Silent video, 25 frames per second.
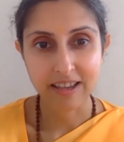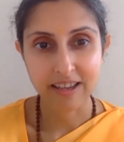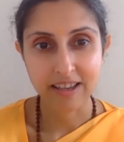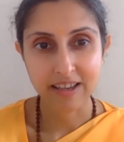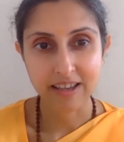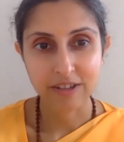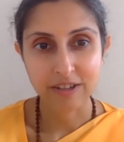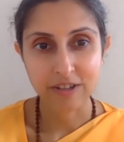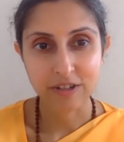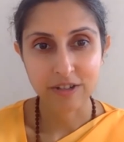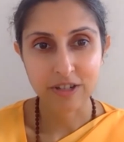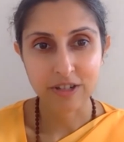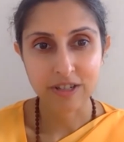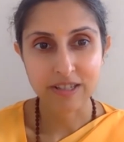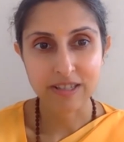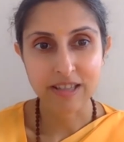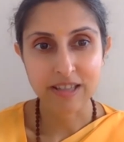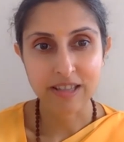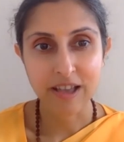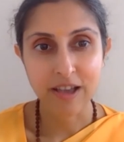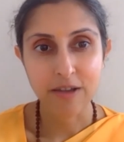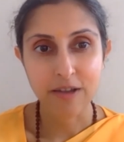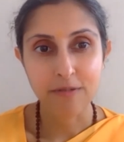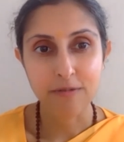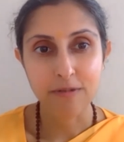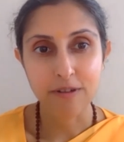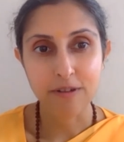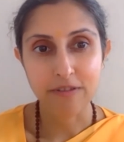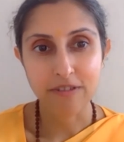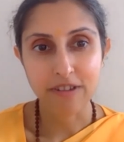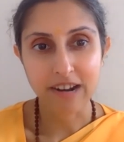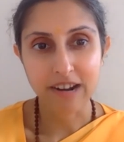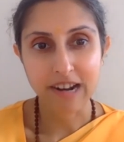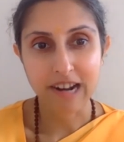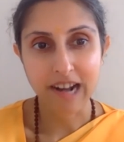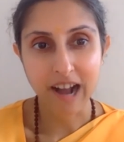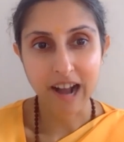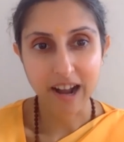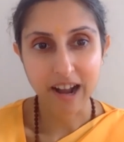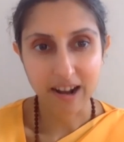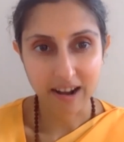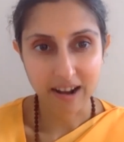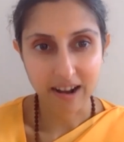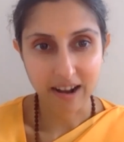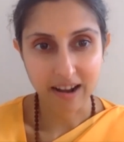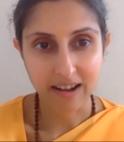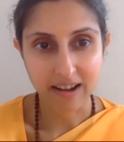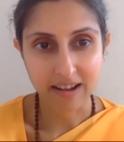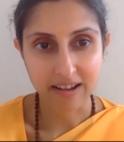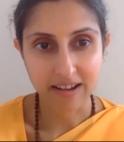She's River
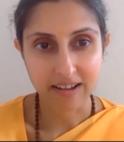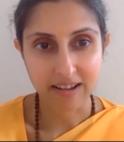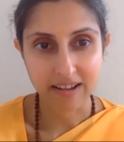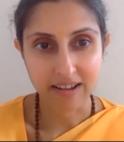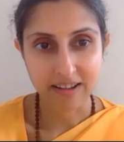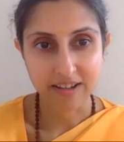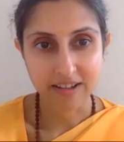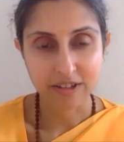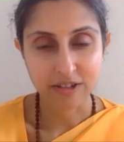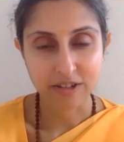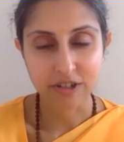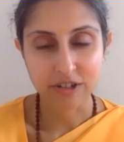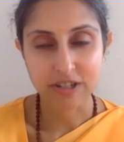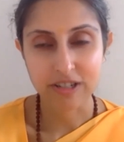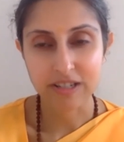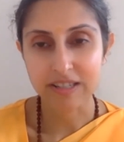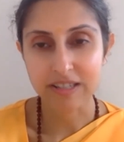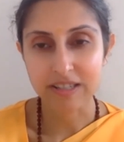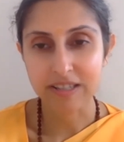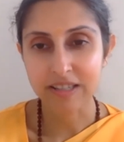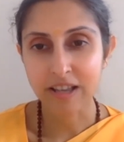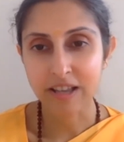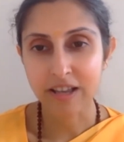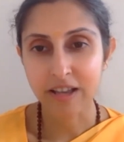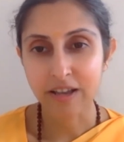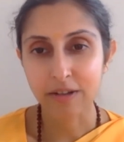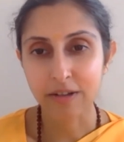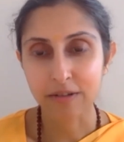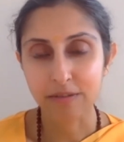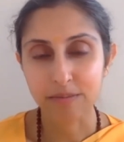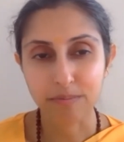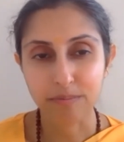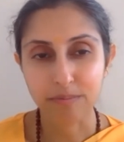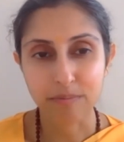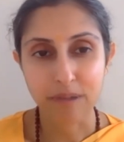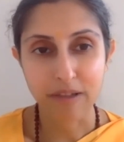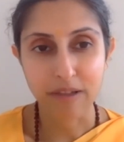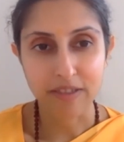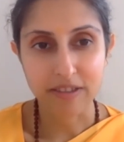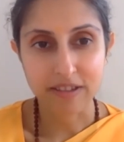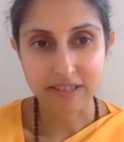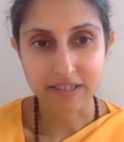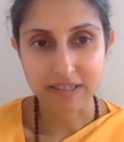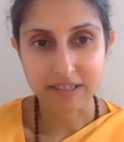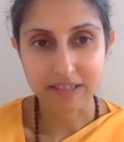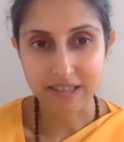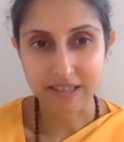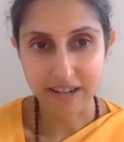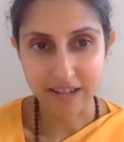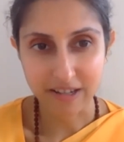Ganga. She's Mother
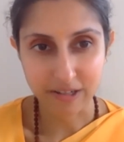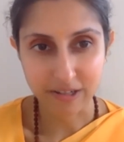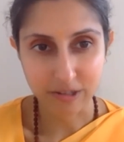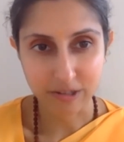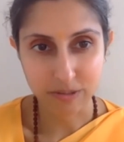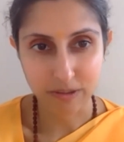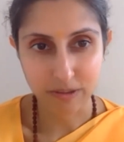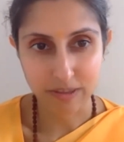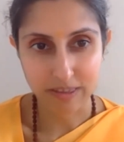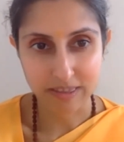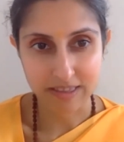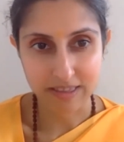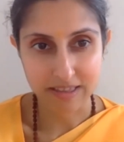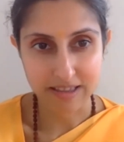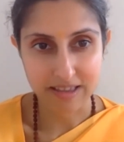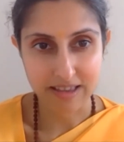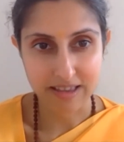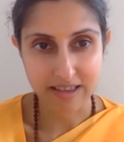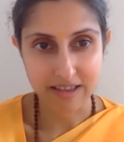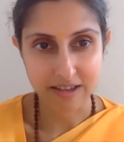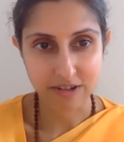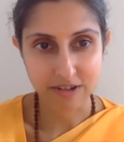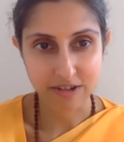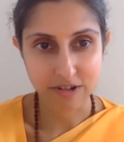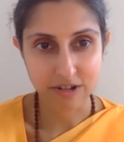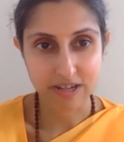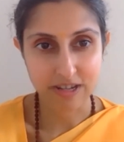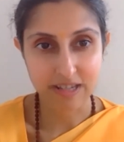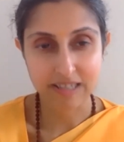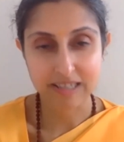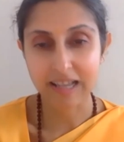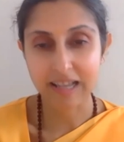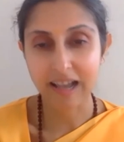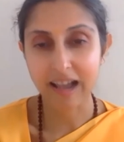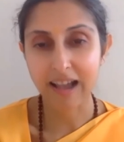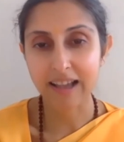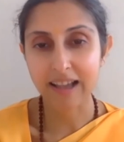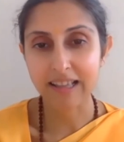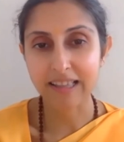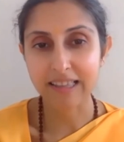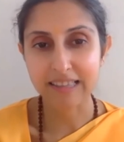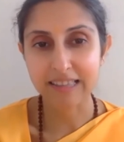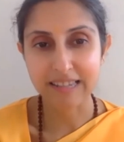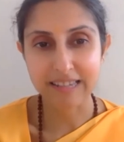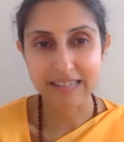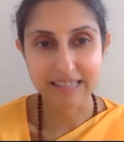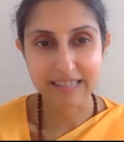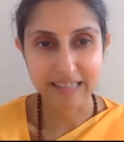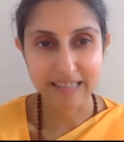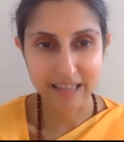Saraswati. She's
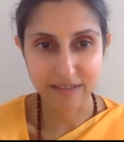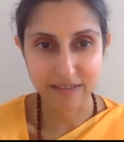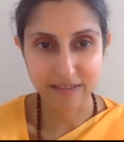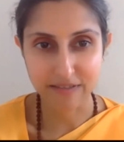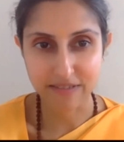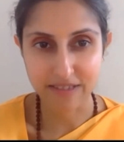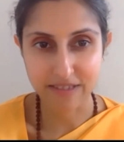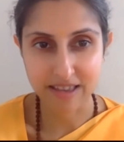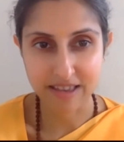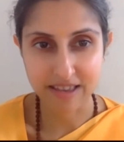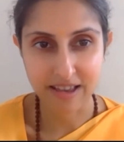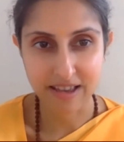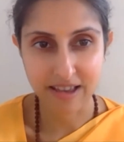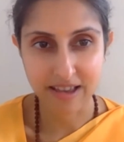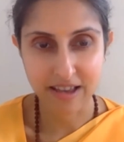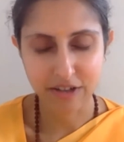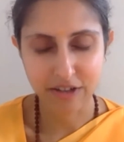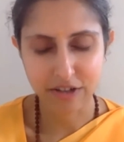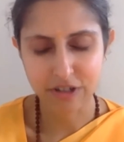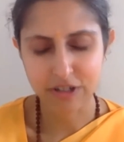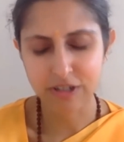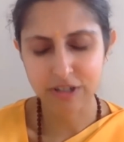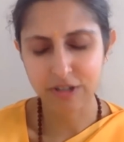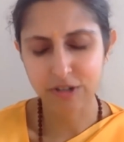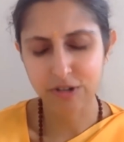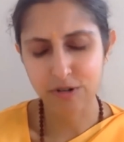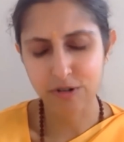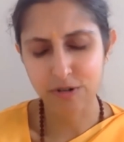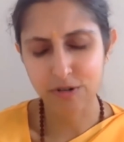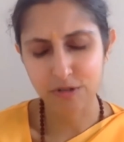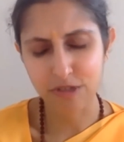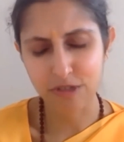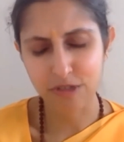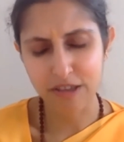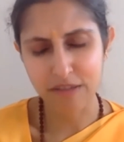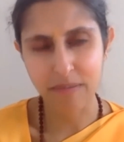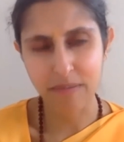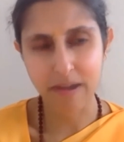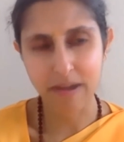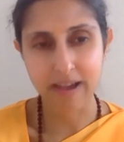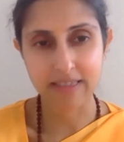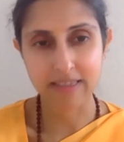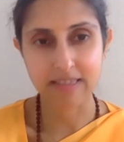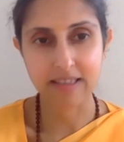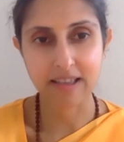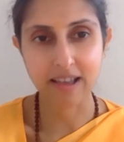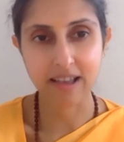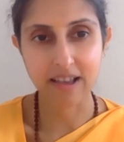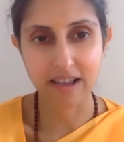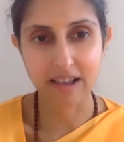Gayatri Devi. She's Shruti Mata.
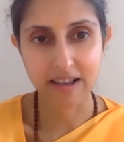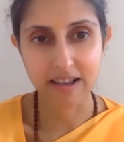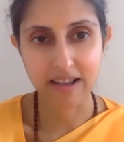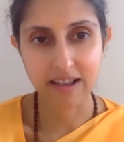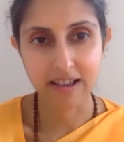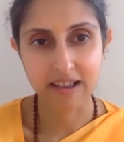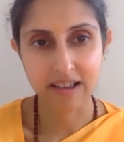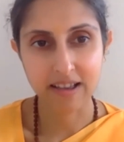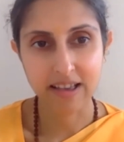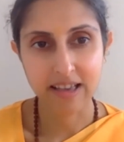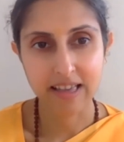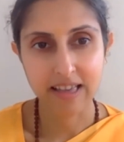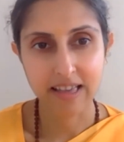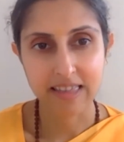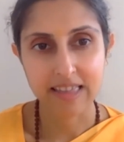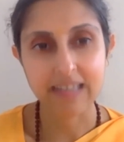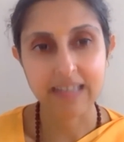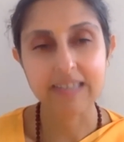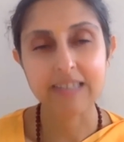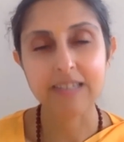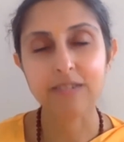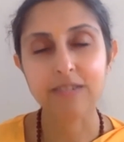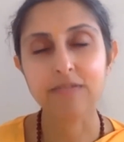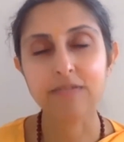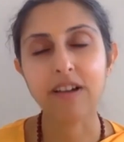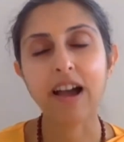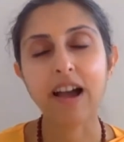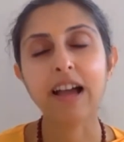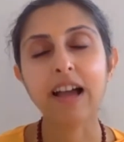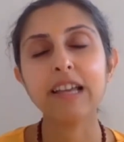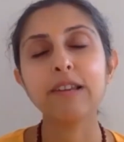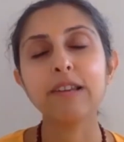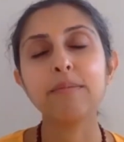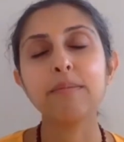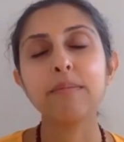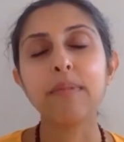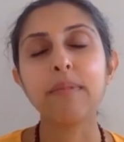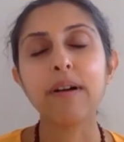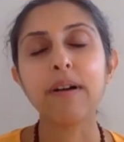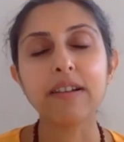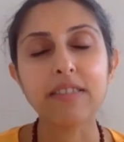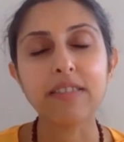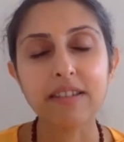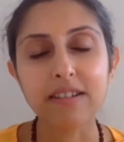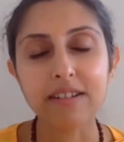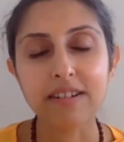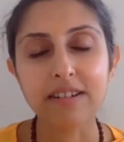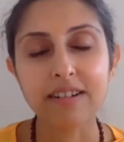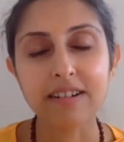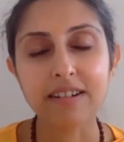That divine
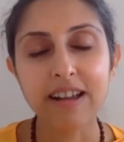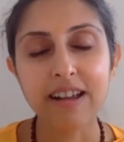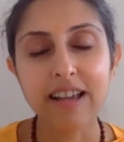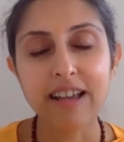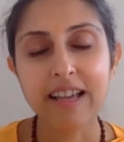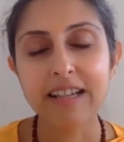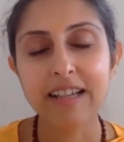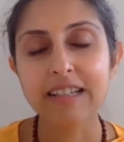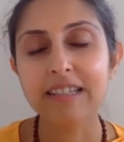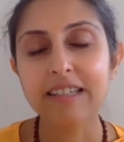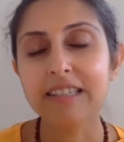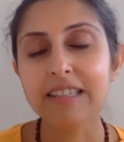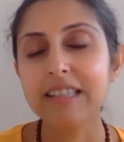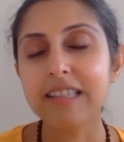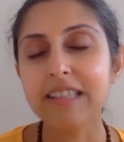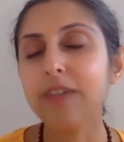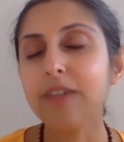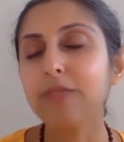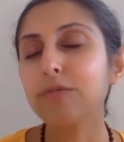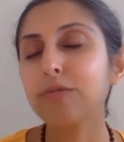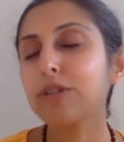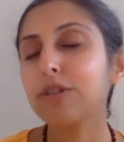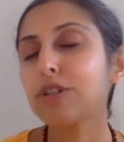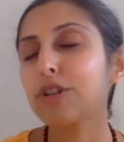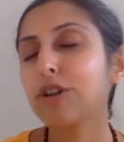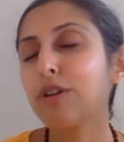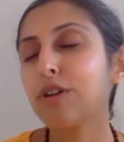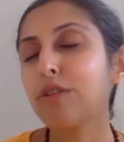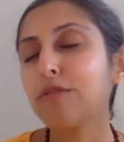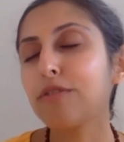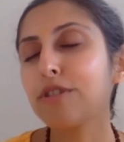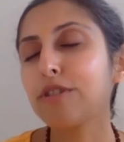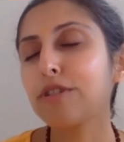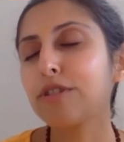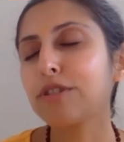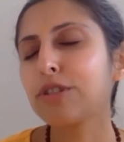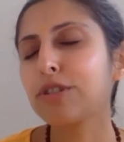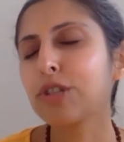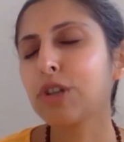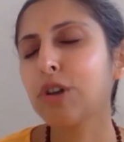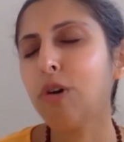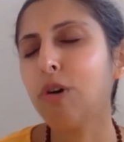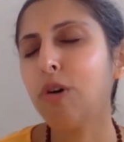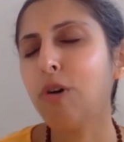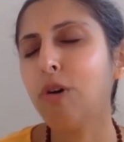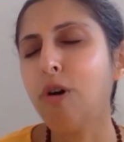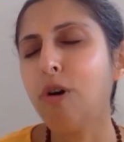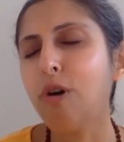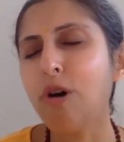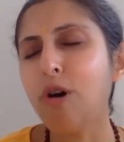mother is that which governs
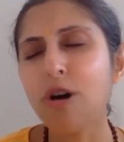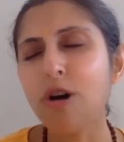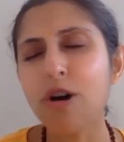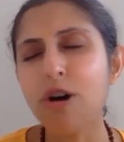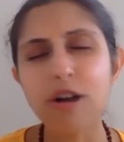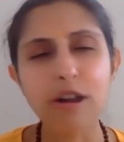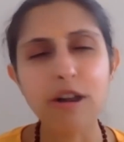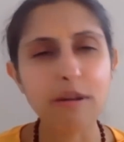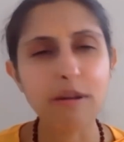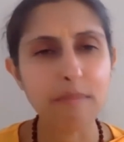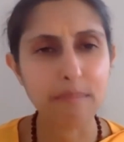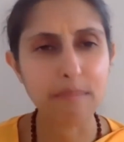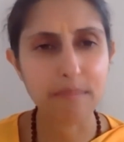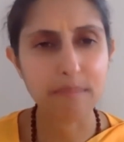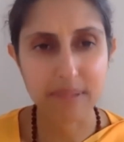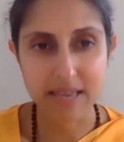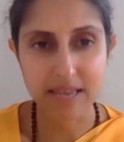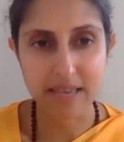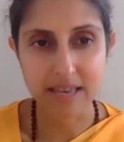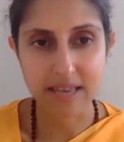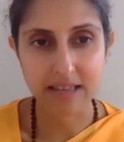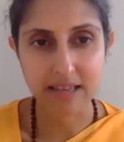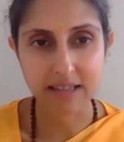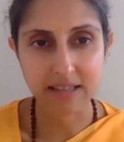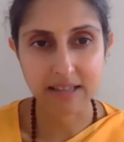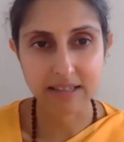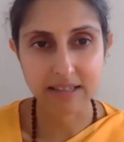all beings.